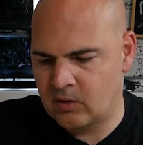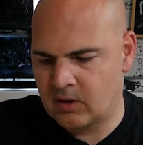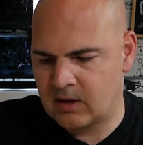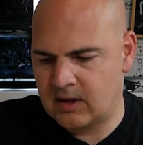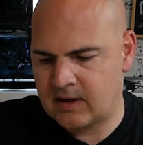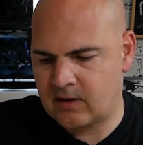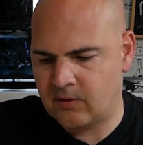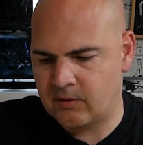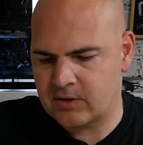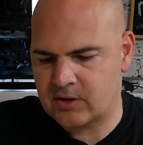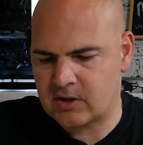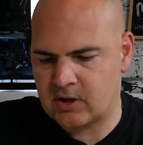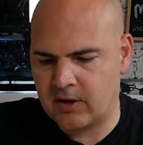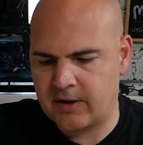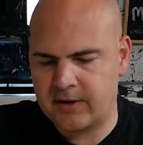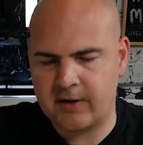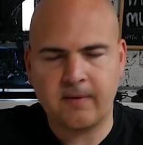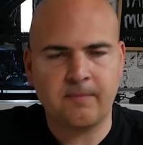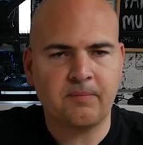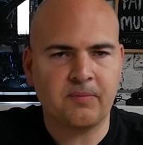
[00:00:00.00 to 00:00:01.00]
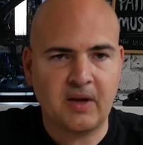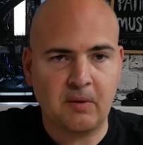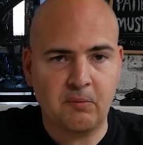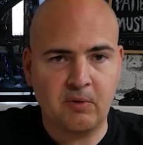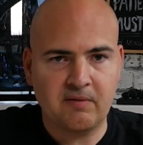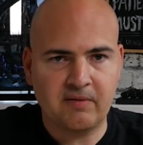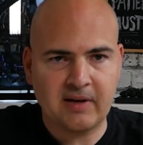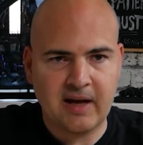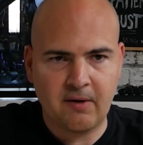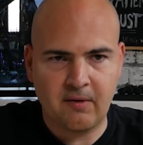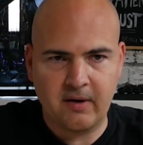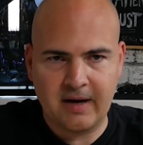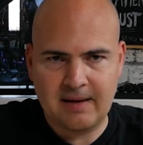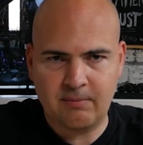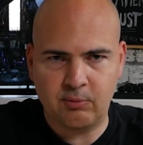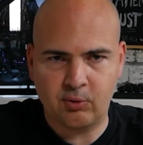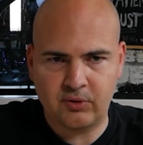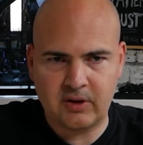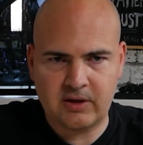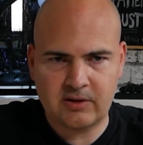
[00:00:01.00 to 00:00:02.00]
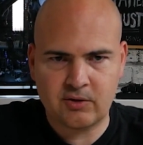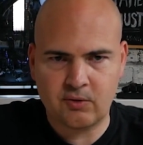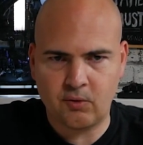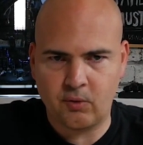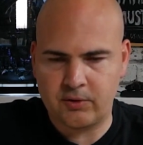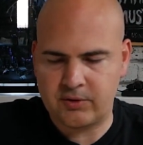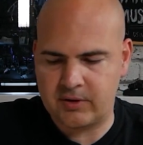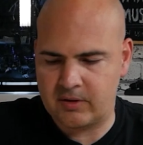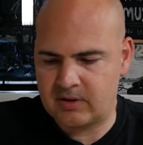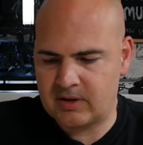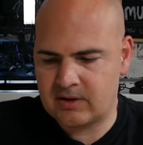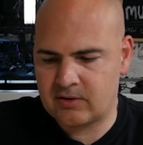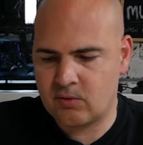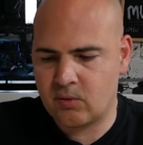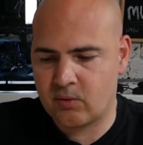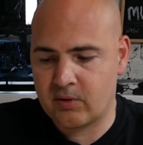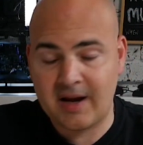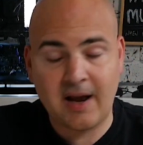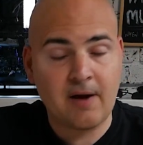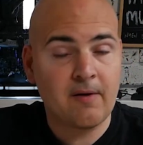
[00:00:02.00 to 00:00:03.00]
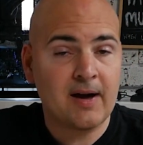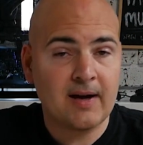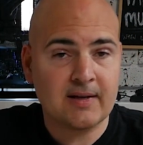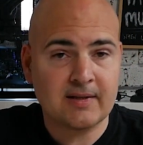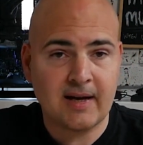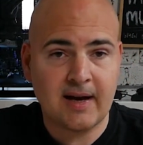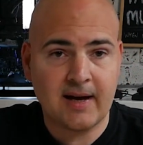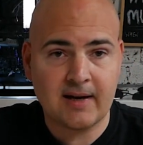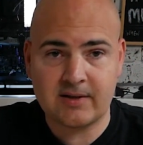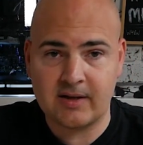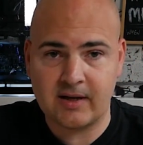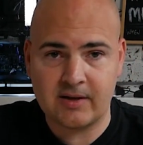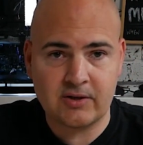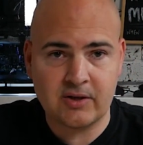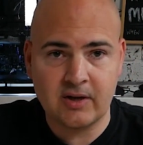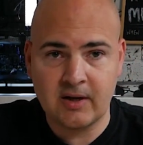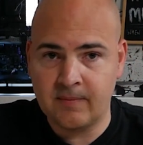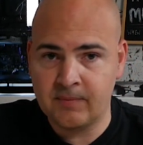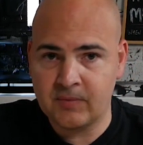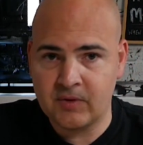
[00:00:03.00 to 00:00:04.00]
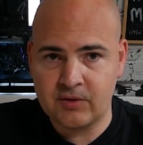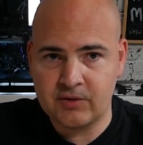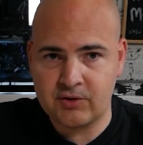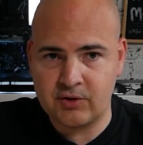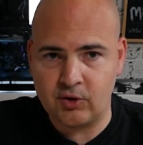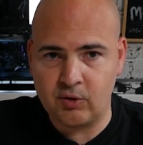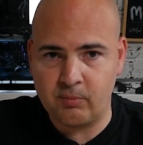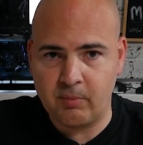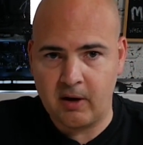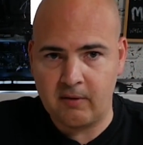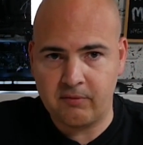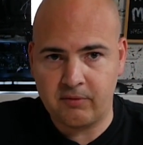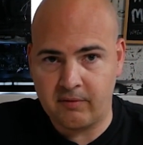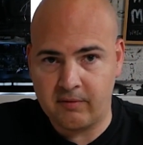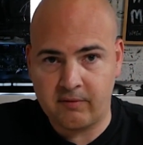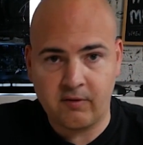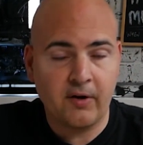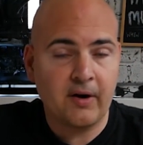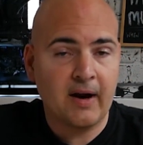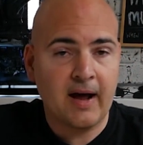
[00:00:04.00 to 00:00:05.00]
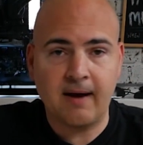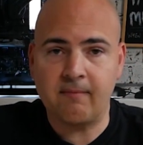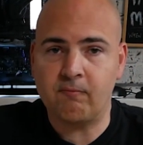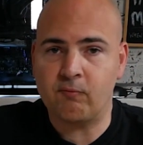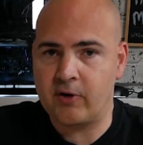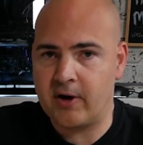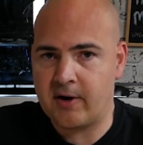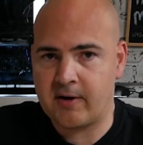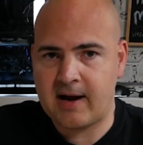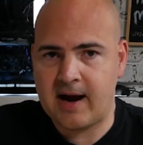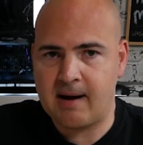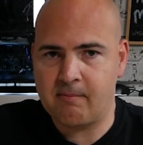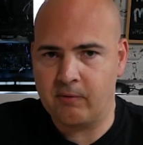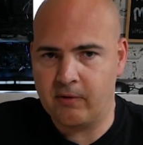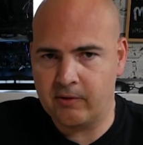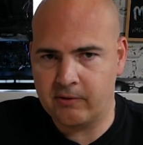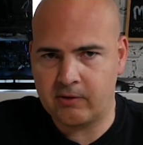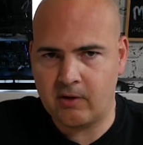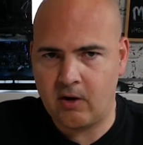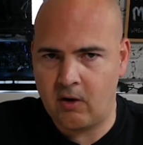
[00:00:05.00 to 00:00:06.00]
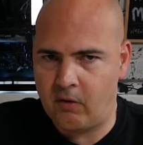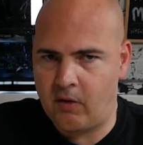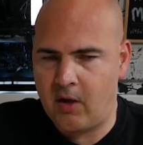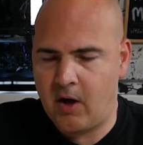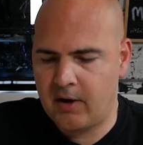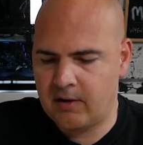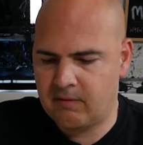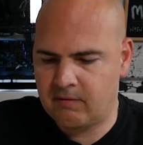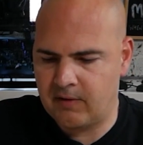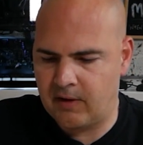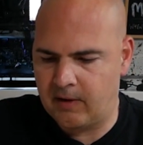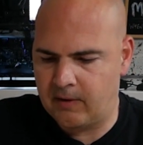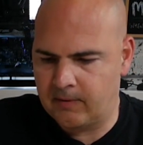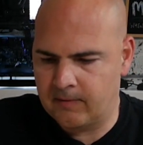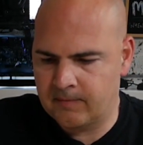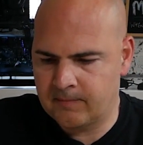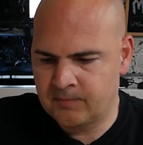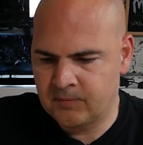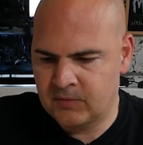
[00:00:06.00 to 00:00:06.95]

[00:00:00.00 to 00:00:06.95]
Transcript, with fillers: click on the slider and we've now enabled Discord. So Discord now has access to both the front and rear cameras on the iPhone.